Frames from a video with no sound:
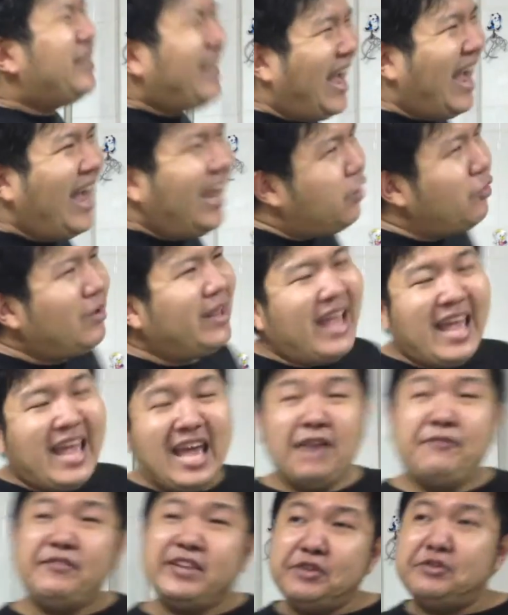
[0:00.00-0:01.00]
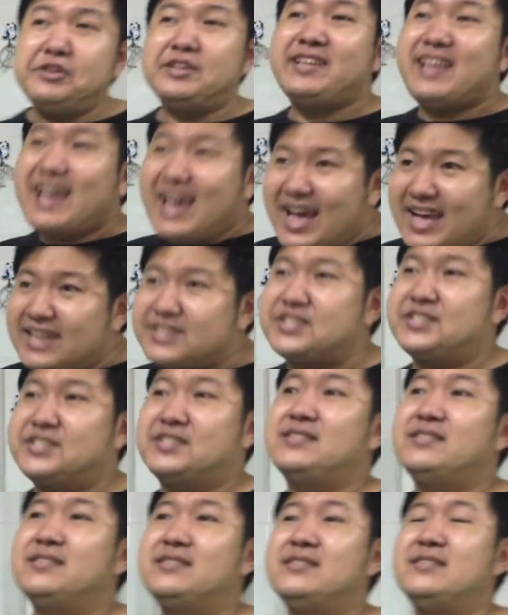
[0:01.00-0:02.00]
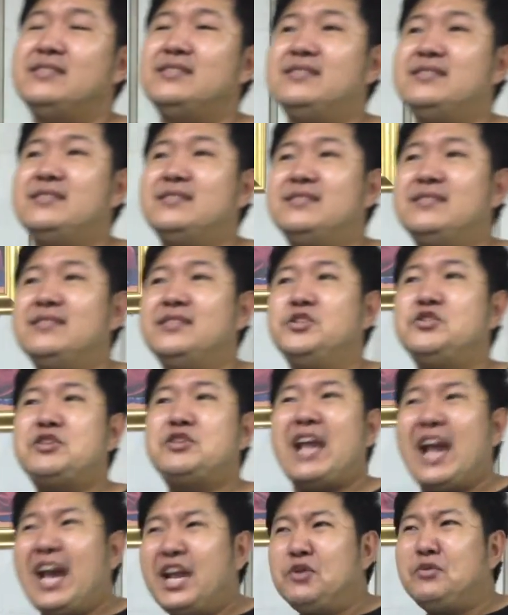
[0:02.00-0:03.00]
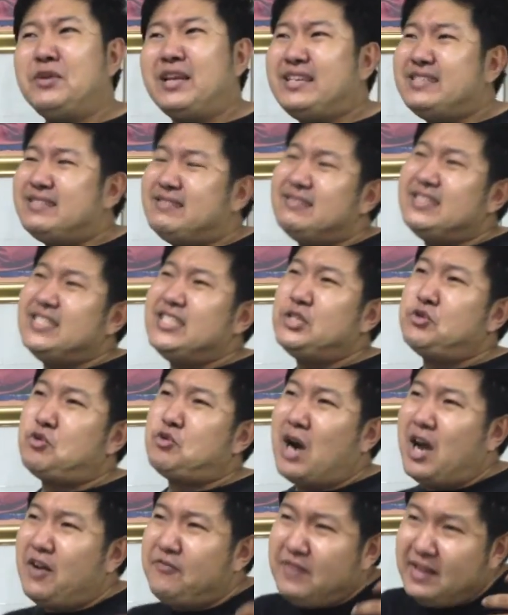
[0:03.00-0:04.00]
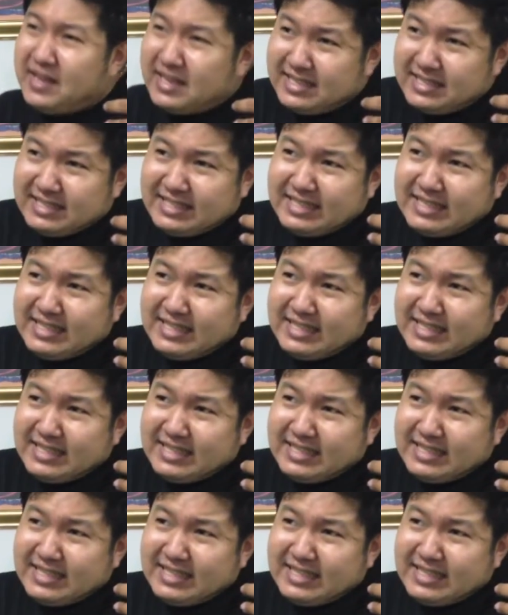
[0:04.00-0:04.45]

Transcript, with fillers: you can't do like heavy duty tasks. You can't do like graphic